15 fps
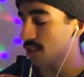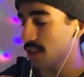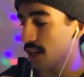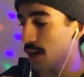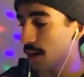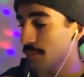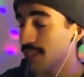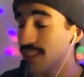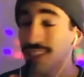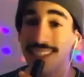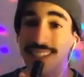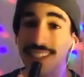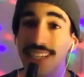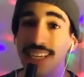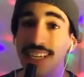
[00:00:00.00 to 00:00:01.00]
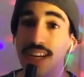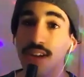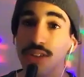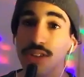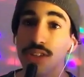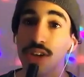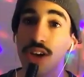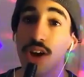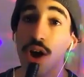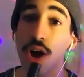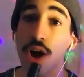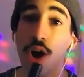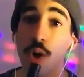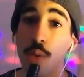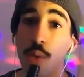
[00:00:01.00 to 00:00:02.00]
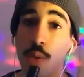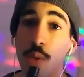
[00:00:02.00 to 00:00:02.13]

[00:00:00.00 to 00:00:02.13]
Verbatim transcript: um, is casinos are opening